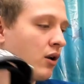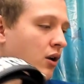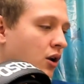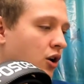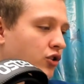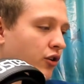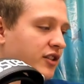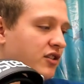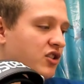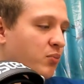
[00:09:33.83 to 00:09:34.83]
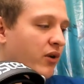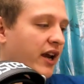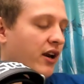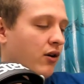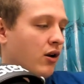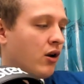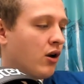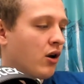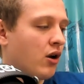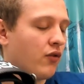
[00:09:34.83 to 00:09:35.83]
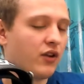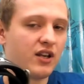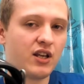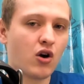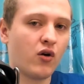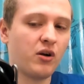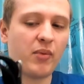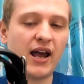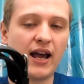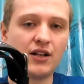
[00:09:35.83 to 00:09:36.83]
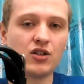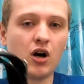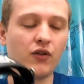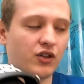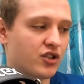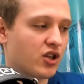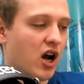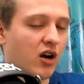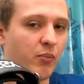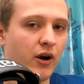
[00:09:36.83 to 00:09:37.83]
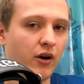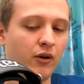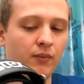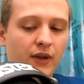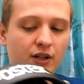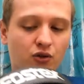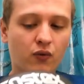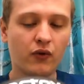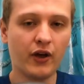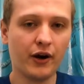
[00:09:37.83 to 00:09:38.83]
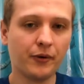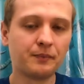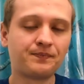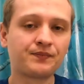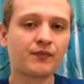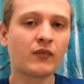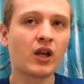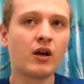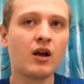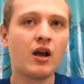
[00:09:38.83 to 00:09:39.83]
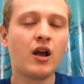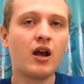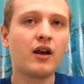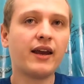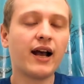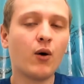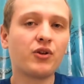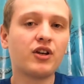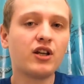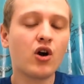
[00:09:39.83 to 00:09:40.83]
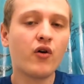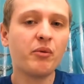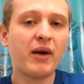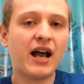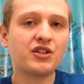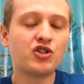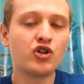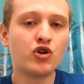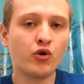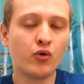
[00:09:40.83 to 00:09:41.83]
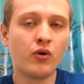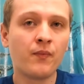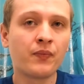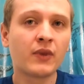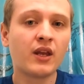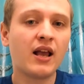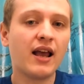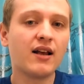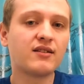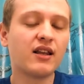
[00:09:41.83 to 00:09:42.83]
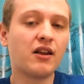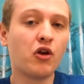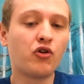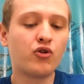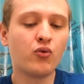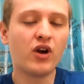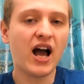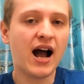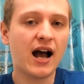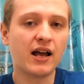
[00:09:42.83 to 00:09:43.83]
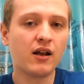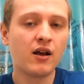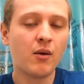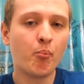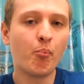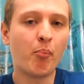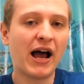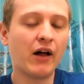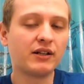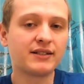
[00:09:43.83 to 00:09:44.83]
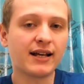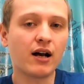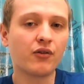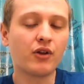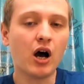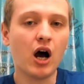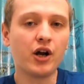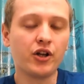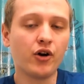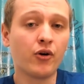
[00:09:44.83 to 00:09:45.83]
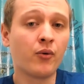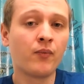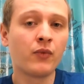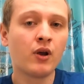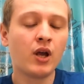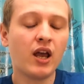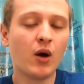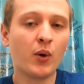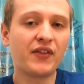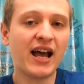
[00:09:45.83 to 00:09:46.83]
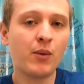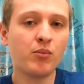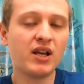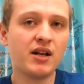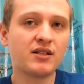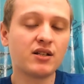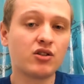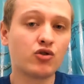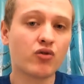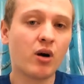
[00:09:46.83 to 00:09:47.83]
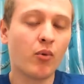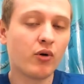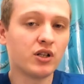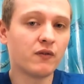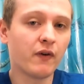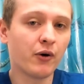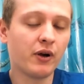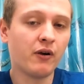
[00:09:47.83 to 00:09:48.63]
So let's explain the Dekoni pads on the stock pair that's over there. Now what the Dekoni pads do is they do not balance out the audio, and what that means is the treble is very